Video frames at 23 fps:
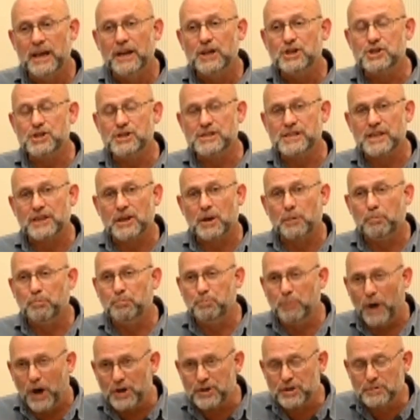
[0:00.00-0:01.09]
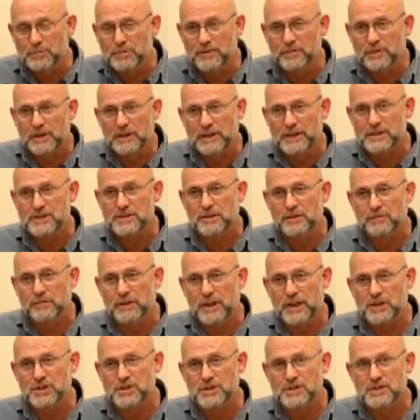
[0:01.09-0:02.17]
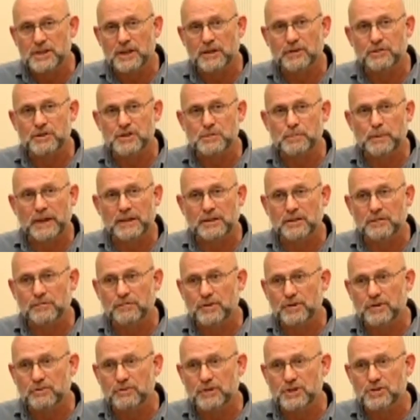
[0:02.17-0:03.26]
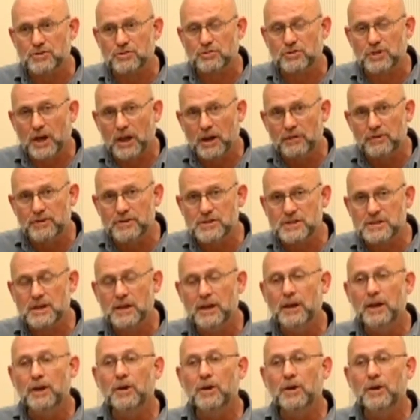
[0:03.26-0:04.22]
She's at the bottom of the list of nations that are respected for their racial tolerance,